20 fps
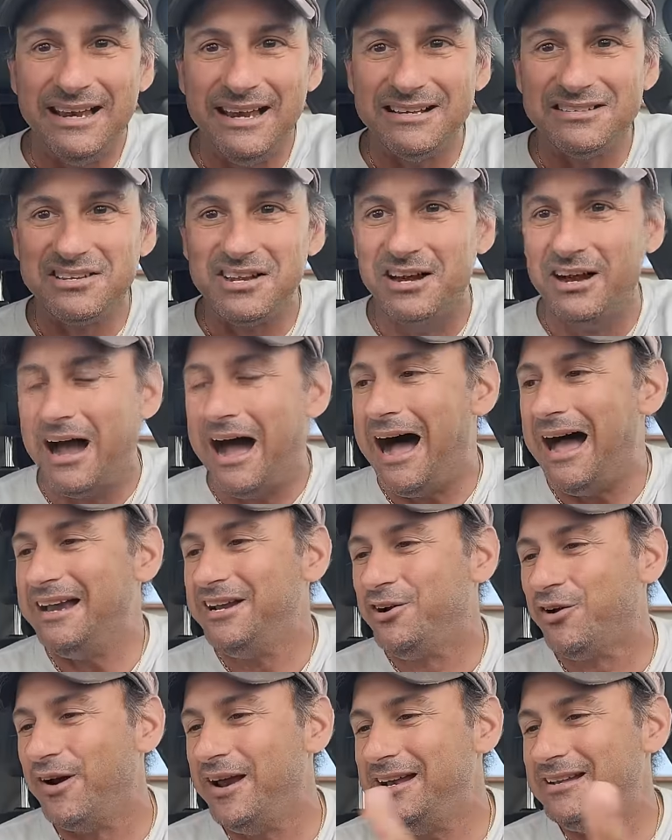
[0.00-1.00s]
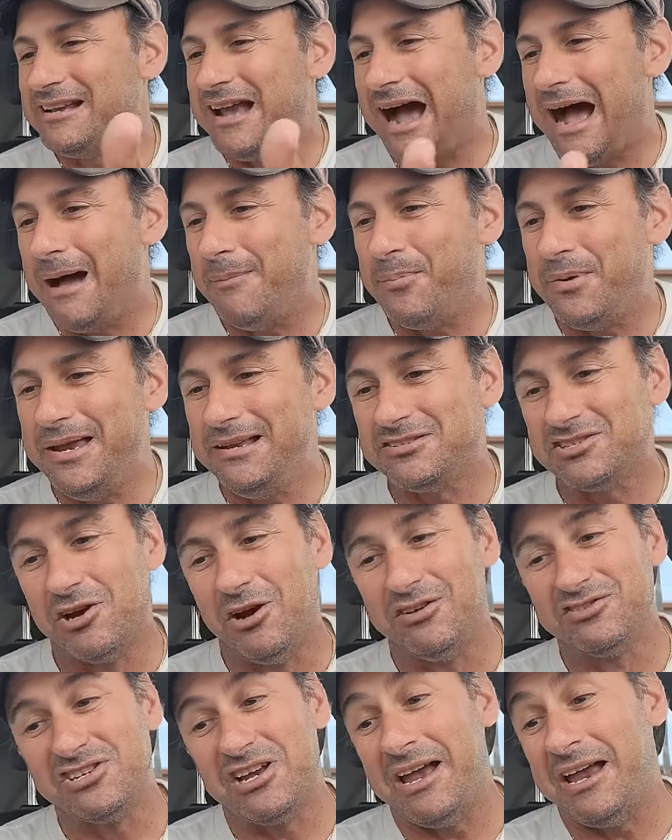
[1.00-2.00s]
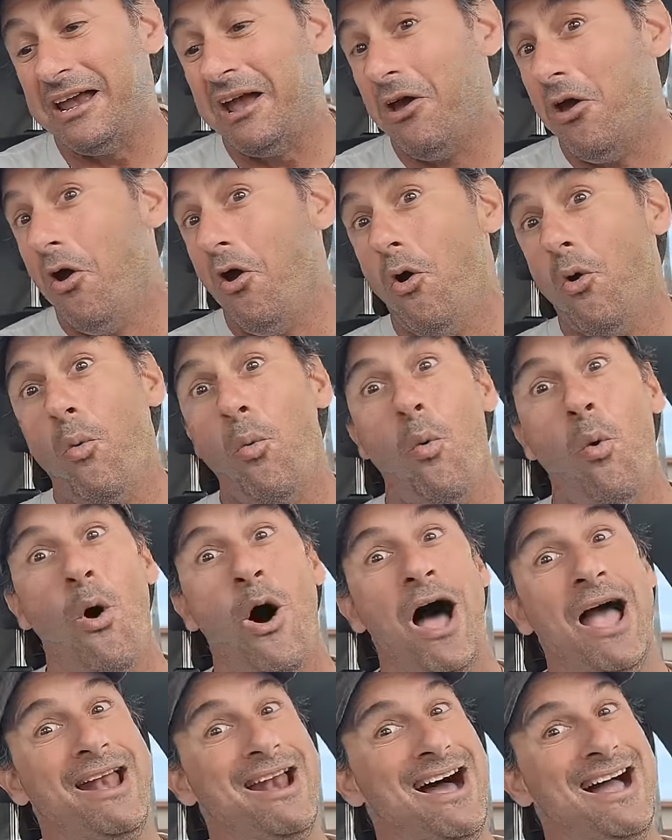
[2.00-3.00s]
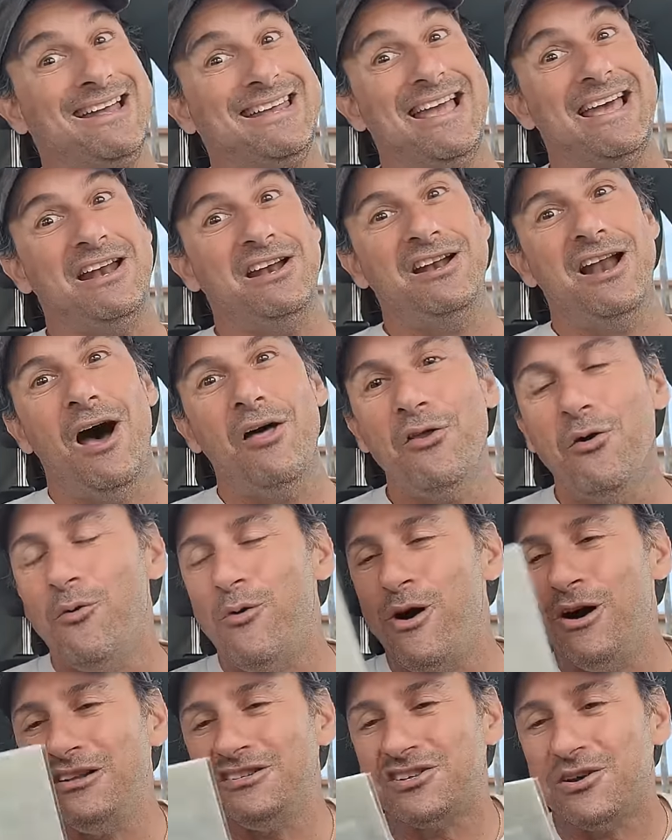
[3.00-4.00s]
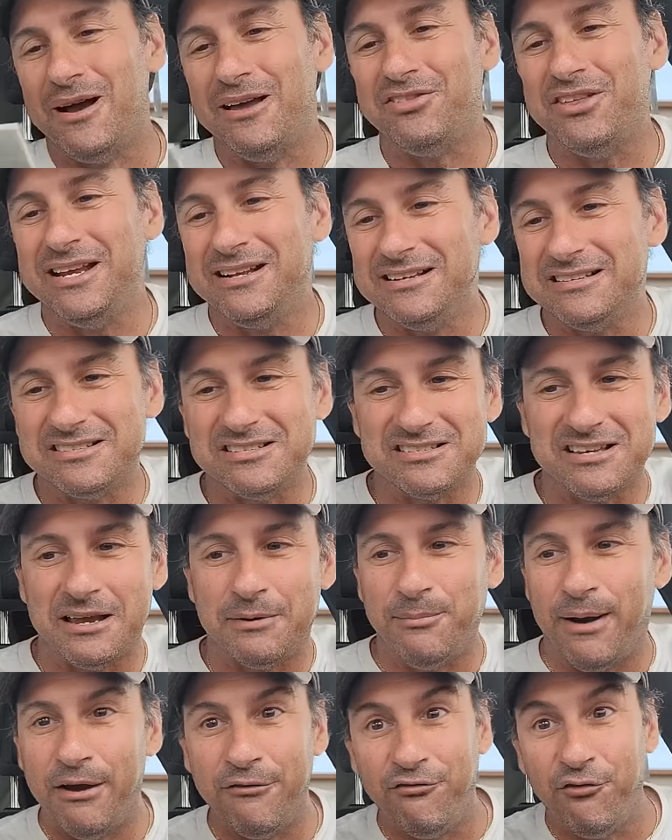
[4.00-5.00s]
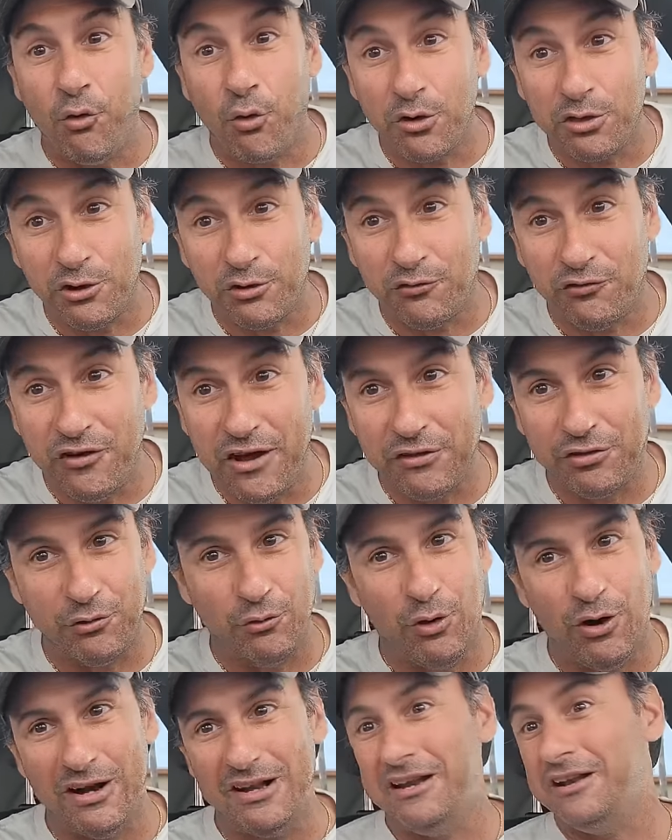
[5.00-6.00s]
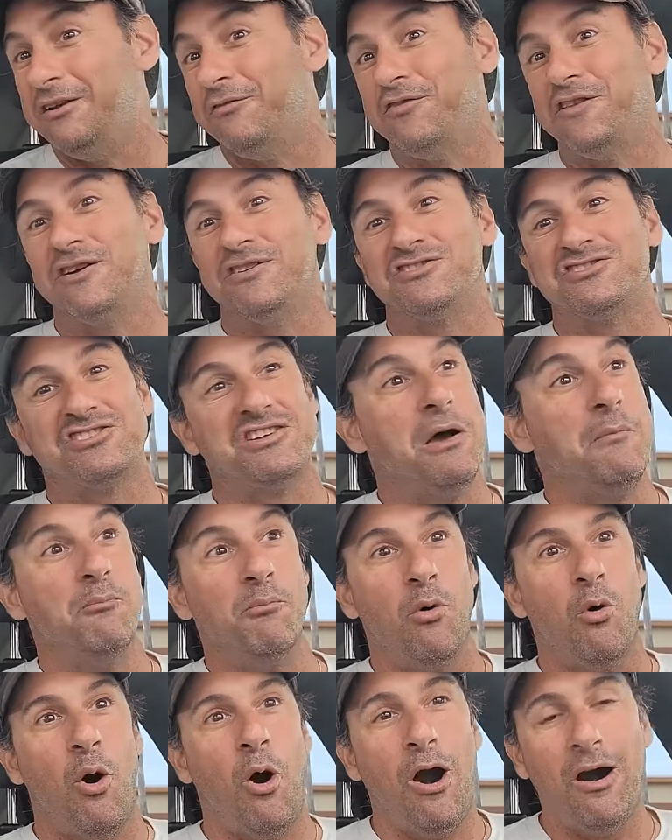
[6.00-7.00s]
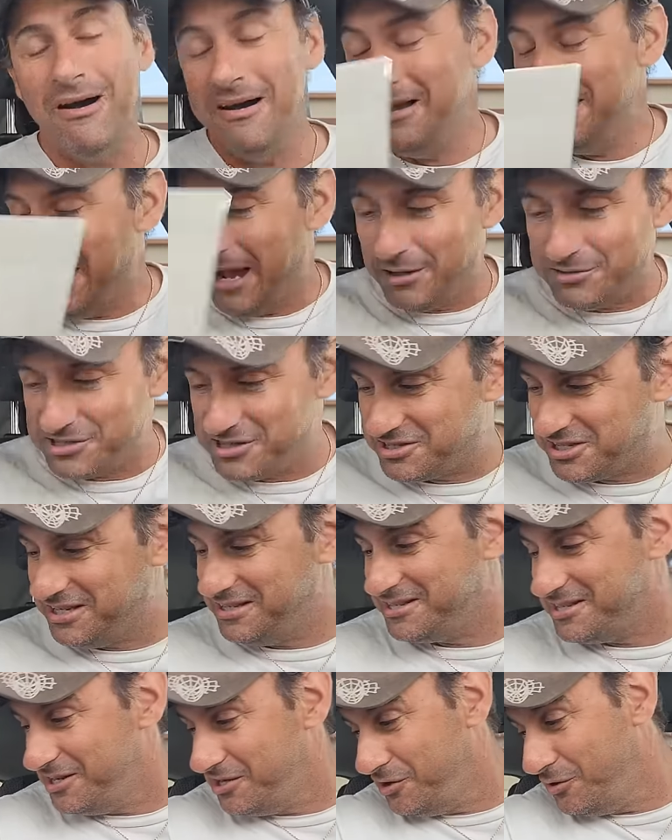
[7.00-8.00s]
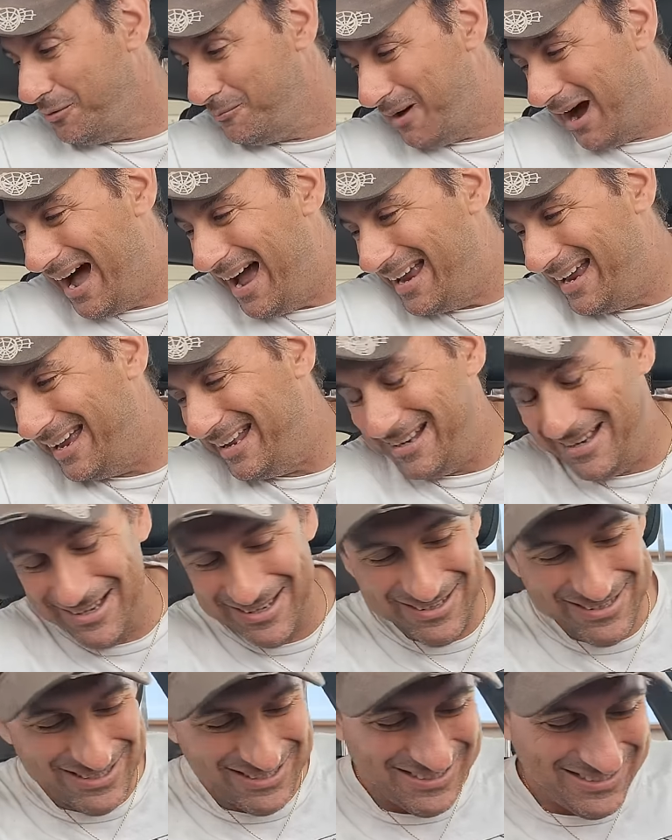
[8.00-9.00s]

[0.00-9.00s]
It's a high grade copy, so I was like, why not get another one? So I think this is like my fourth or fifth one, and if there's more, I'll just continue to buy it.